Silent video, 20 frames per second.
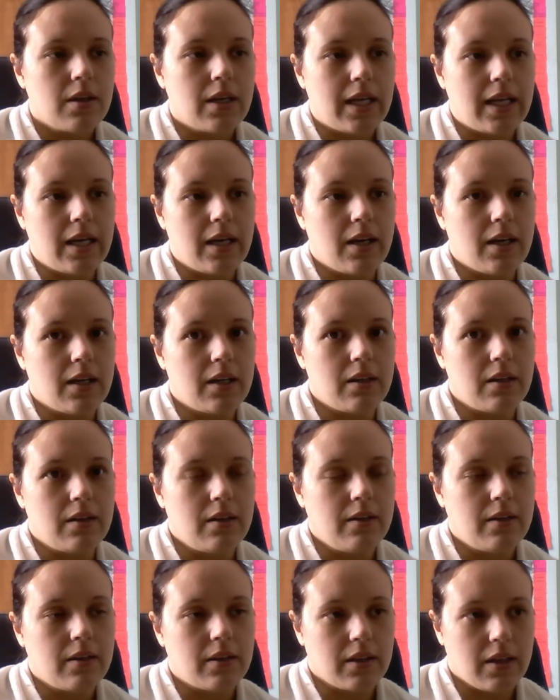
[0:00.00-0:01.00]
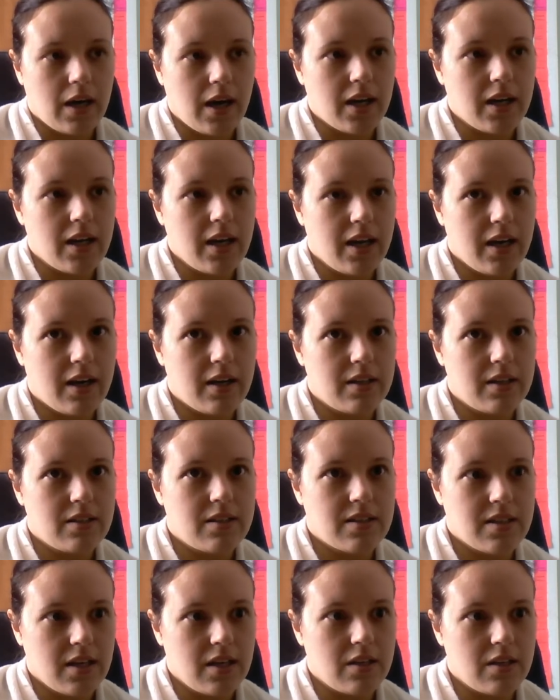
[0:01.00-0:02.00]
And God had
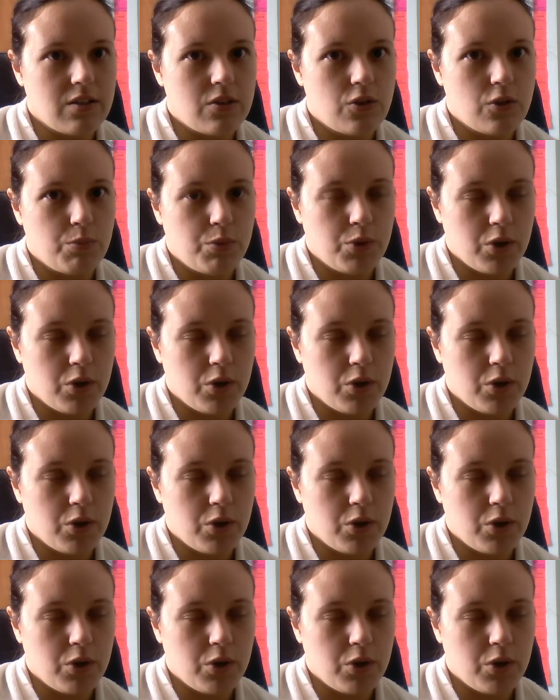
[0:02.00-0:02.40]
said to